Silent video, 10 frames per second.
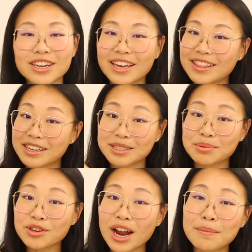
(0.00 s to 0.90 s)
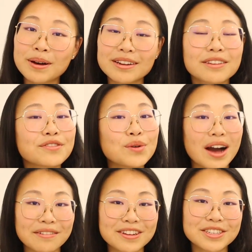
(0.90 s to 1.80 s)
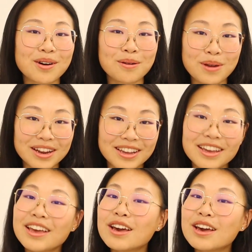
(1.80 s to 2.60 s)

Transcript: hit that subscribe button if you haven't already.